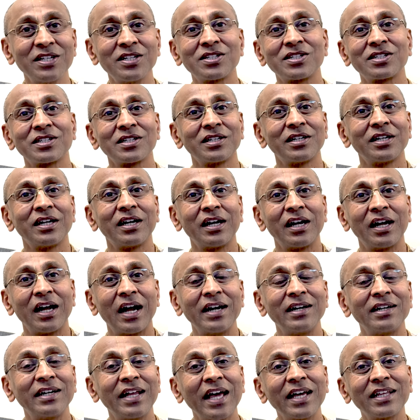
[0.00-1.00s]
this
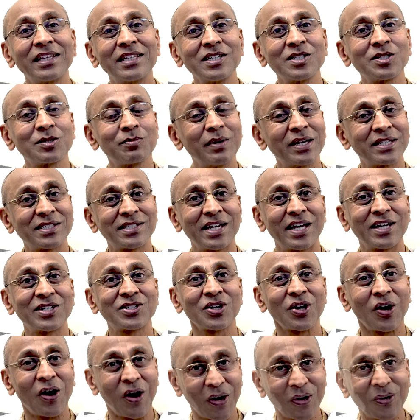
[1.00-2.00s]
and take this
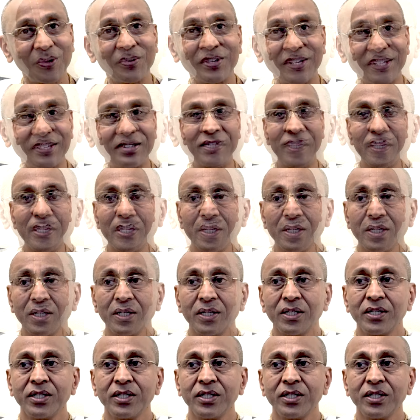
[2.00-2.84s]
message all over the world.